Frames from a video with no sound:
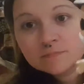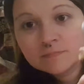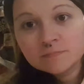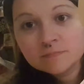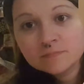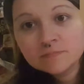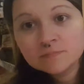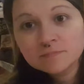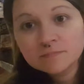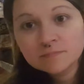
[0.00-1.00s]

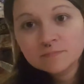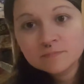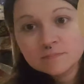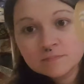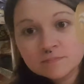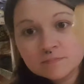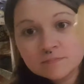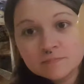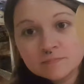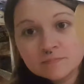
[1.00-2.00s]

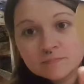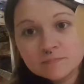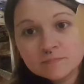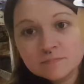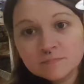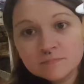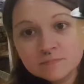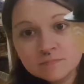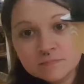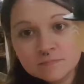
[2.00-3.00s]

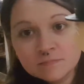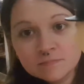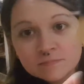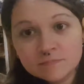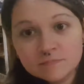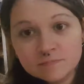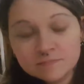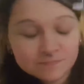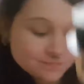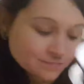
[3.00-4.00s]

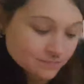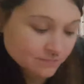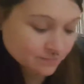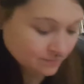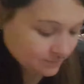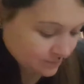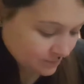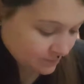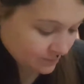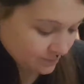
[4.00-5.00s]

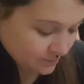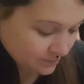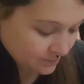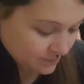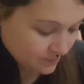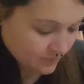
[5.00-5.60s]
Nothing is said.